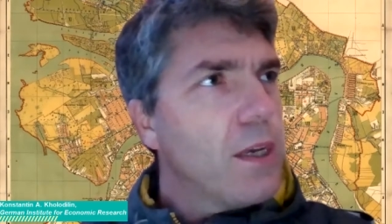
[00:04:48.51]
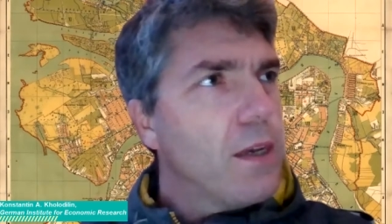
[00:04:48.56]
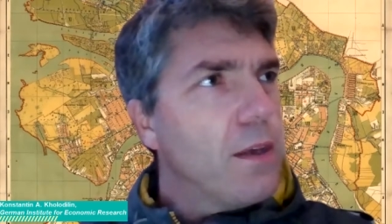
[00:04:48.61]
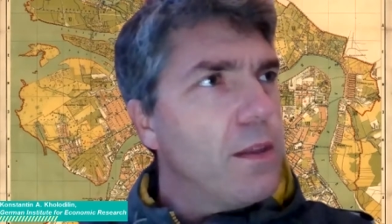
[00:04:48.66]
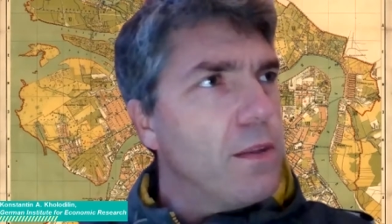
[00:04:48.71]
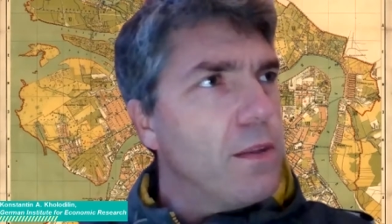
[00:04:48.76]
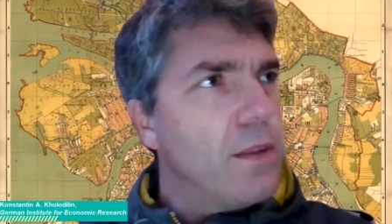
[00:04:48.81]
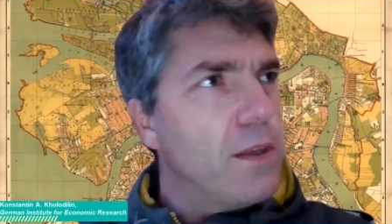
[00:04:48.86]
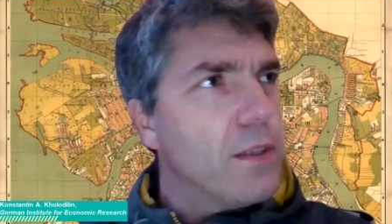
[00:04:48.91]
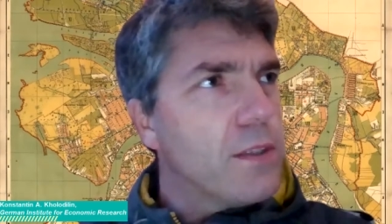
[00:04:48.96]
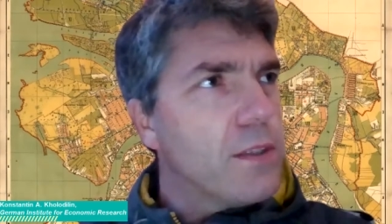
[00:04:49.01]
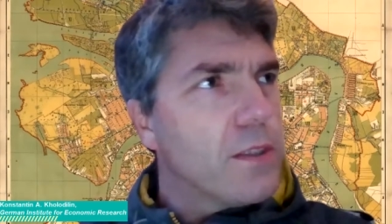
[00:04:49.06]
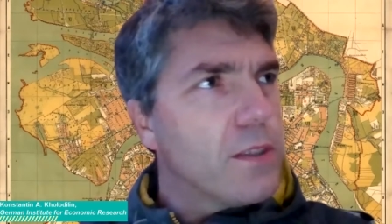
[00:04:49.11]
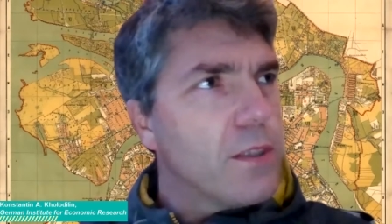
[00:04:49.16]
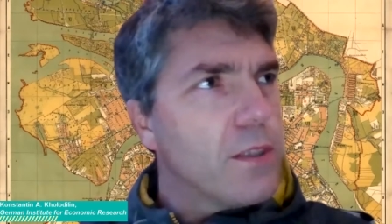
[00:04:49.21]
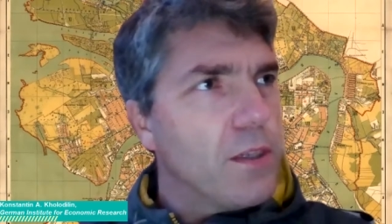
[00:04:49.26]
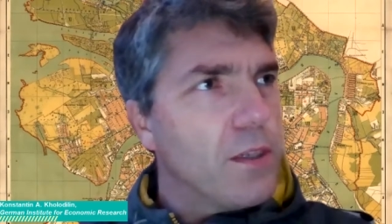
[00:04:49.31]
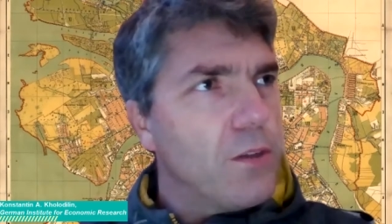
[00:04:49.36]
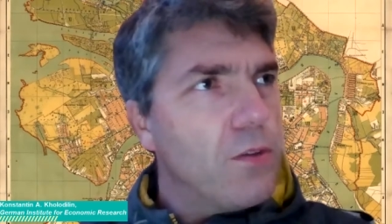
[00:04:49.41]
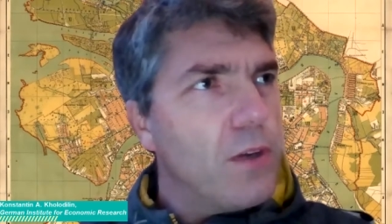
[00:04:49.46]
this
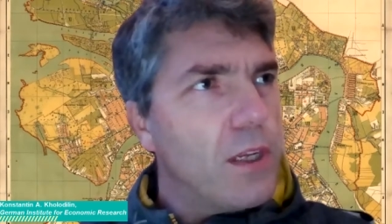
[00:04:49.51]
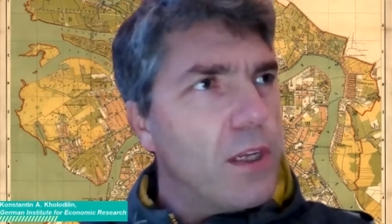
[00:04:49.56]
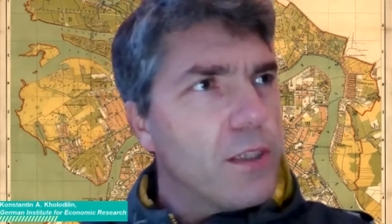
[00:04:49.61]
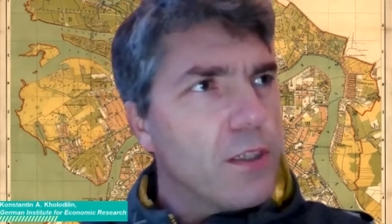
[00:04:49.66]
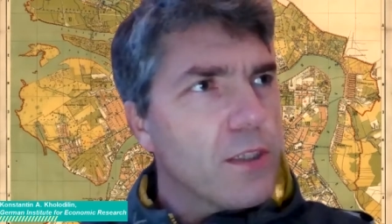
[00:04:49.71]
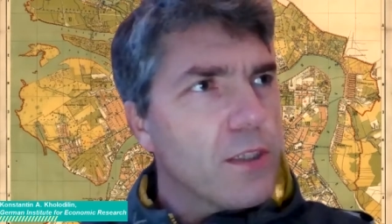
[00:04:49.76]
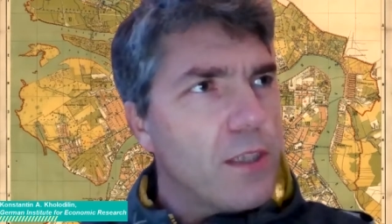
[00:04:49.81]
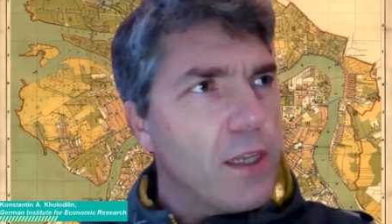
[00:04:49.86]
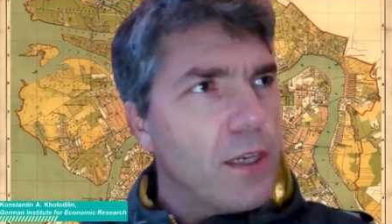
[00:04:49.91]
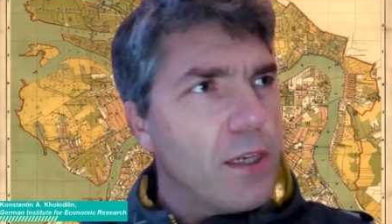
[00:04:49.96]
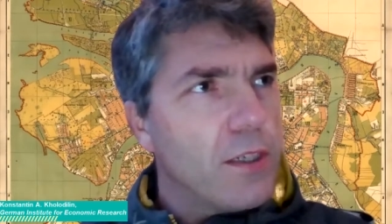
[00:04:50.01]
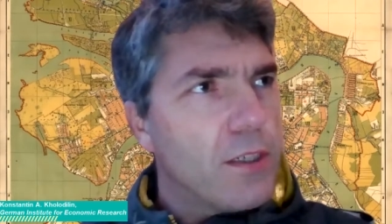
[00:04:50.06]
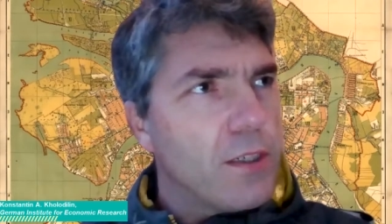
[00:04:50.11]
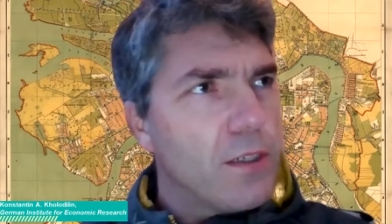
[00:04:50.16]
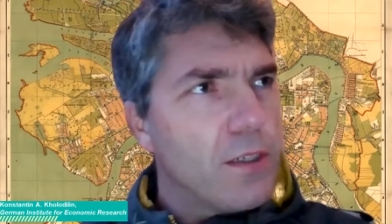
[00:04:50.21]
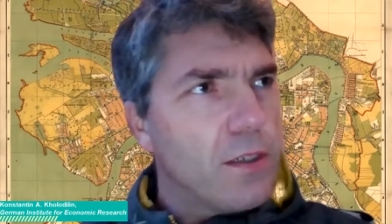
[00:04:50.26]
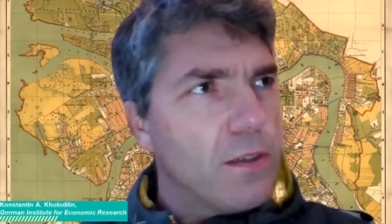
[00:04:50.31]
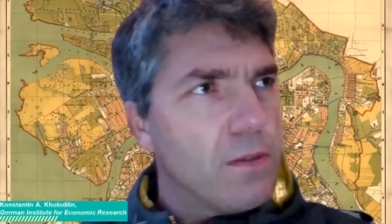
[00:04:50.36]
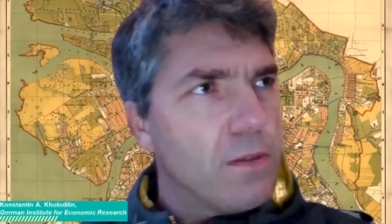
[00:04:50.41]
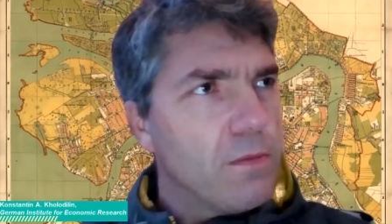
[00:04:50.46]
new
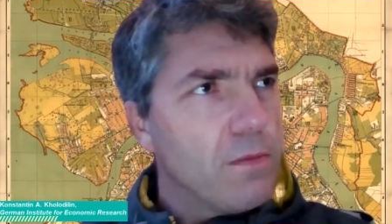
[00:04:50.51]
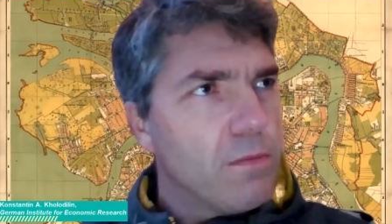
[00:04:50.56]
legislation